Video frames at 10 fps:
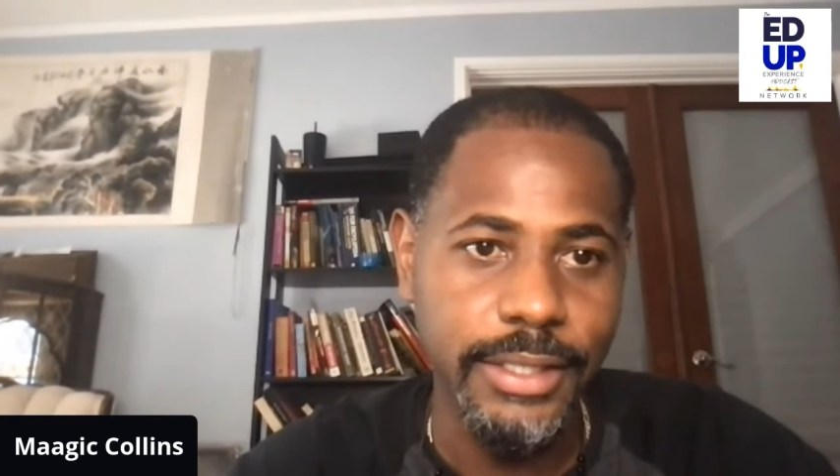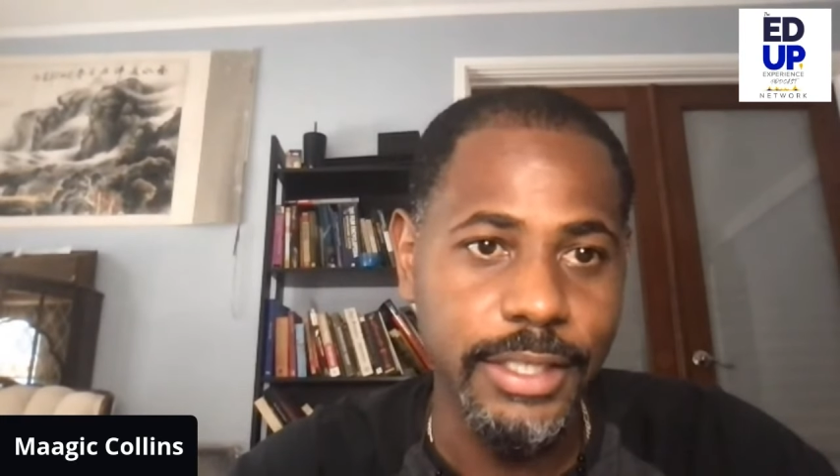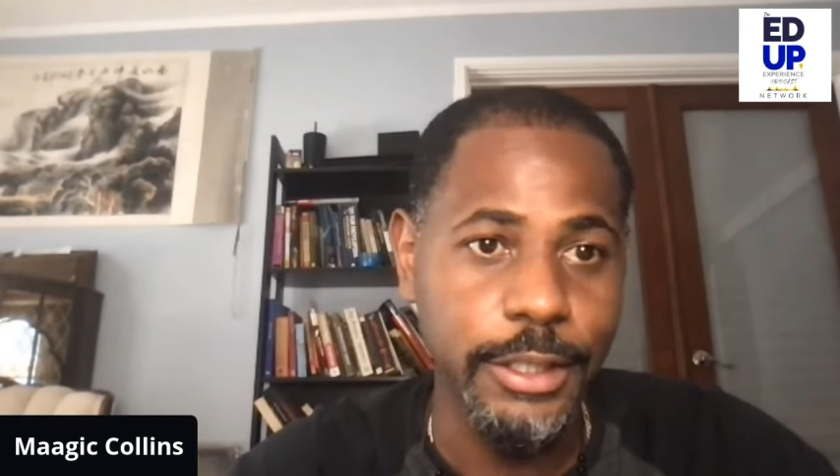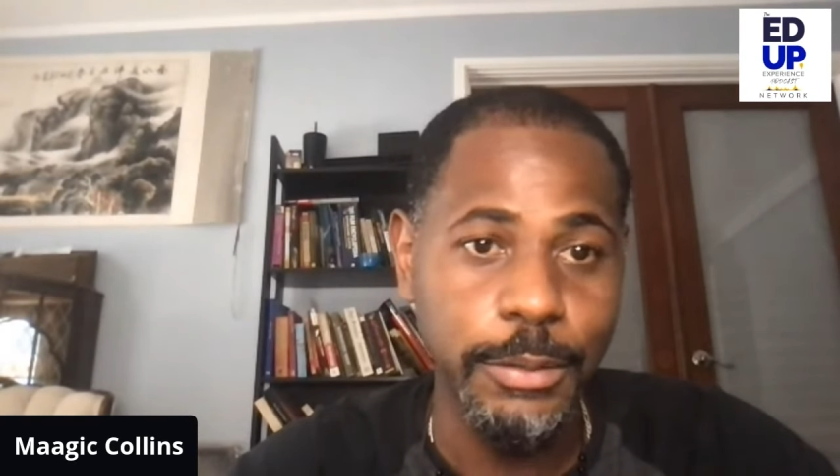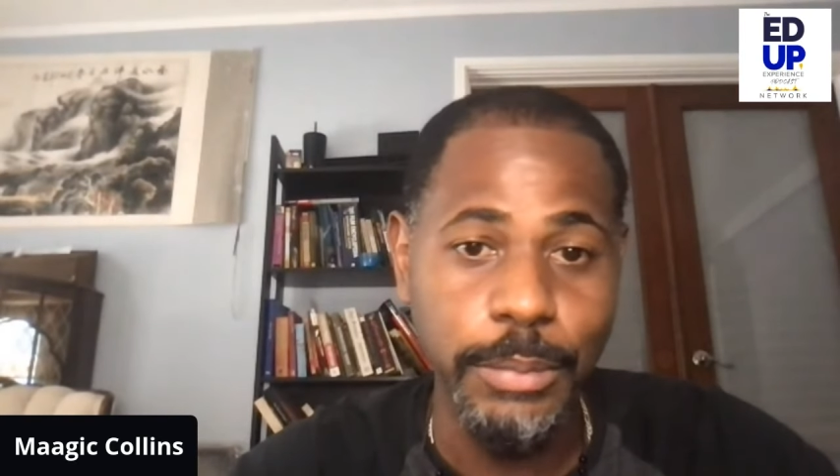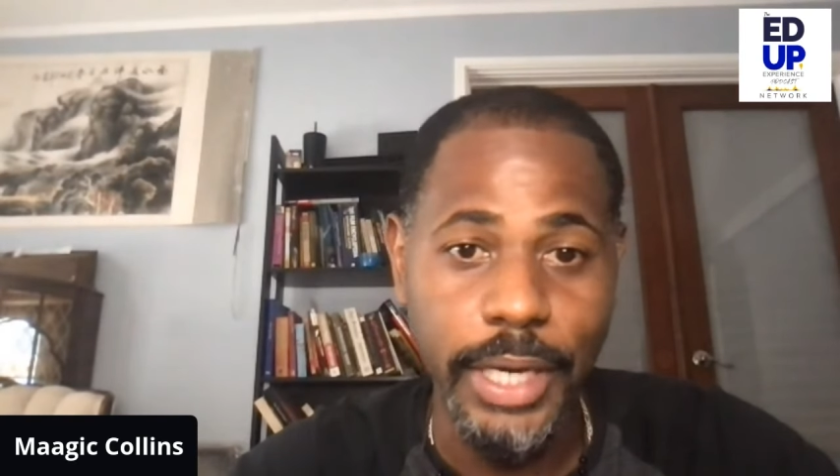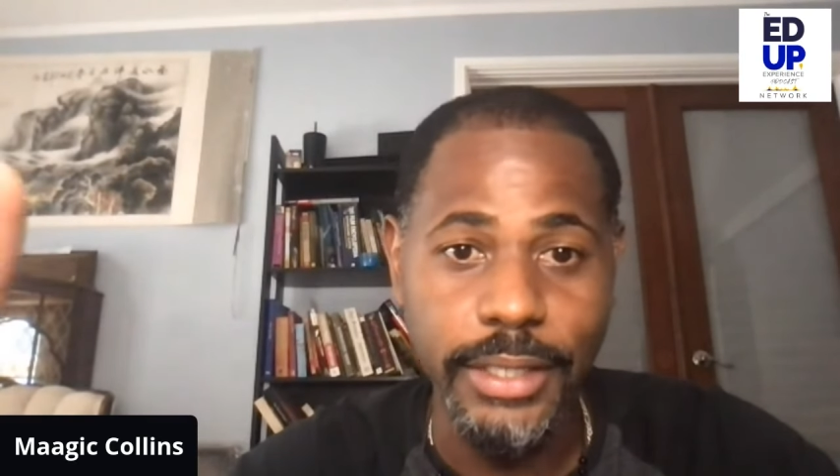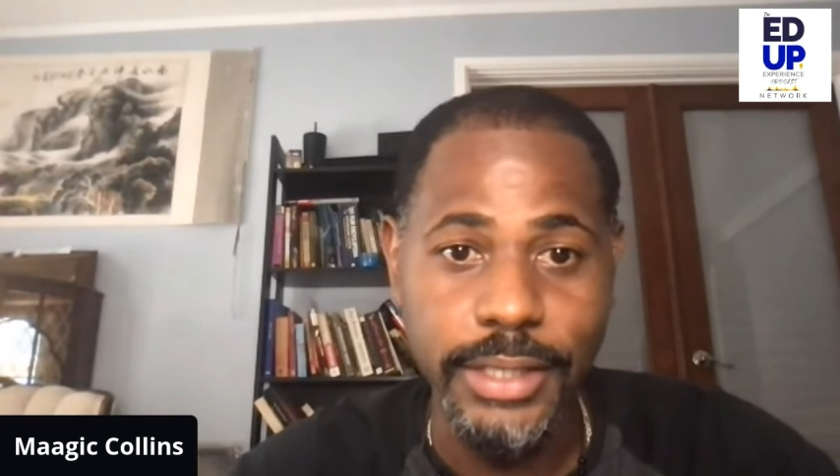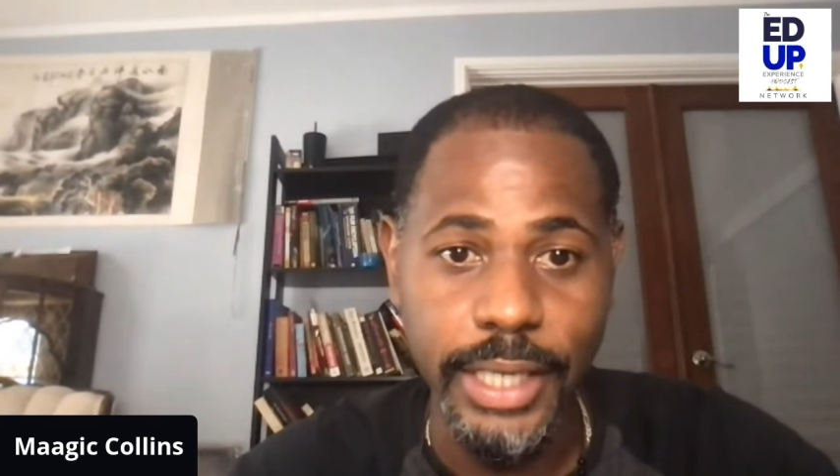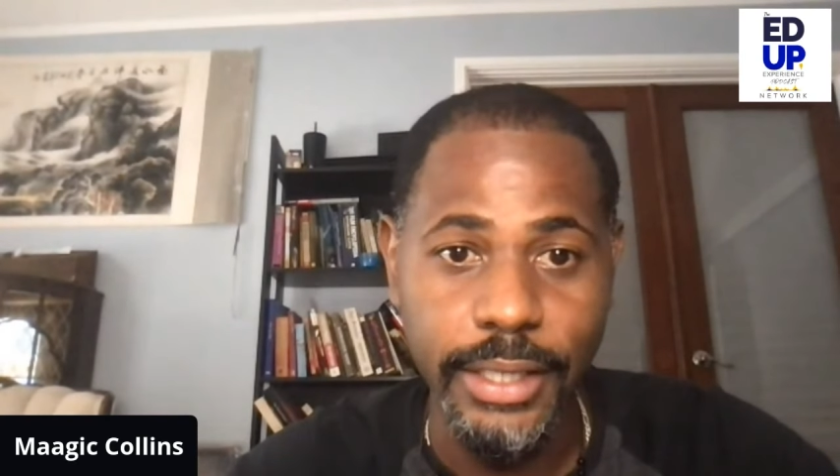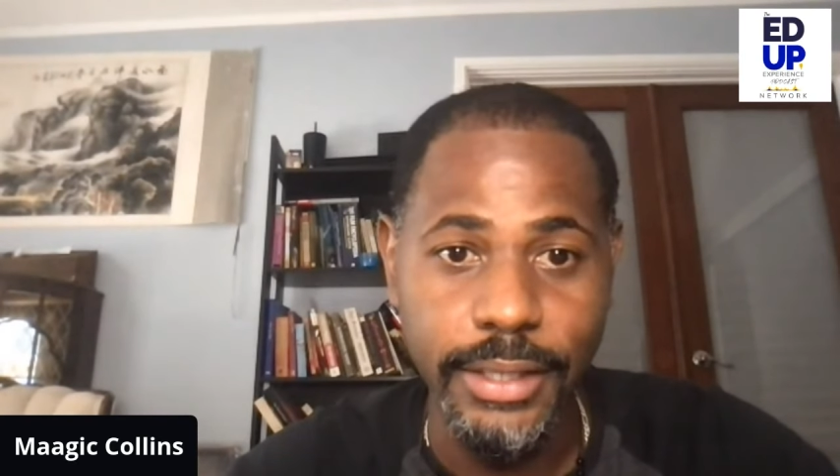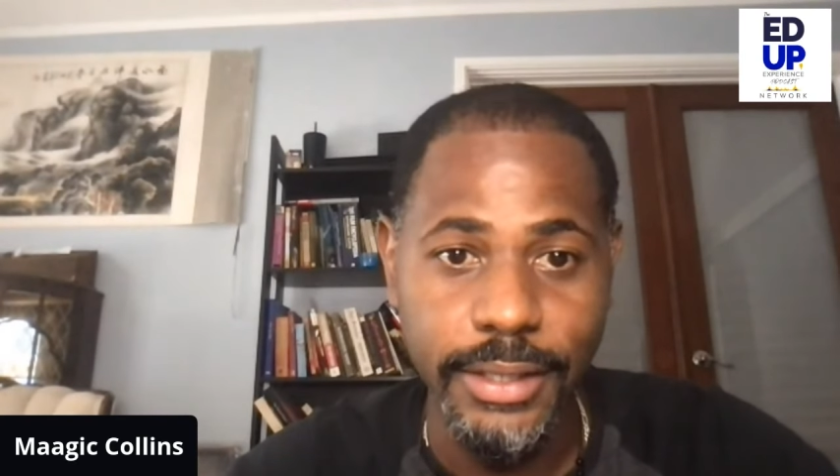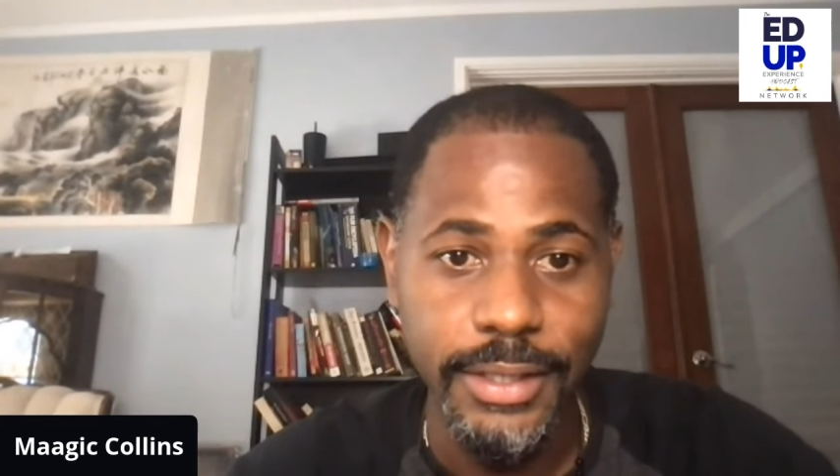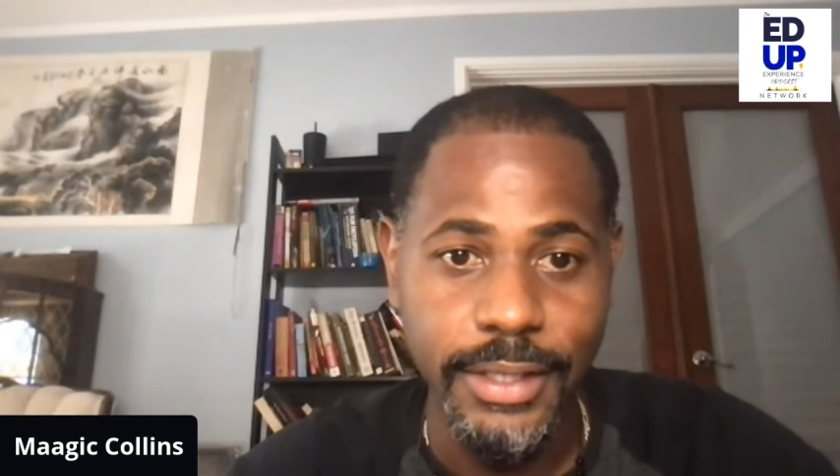just my take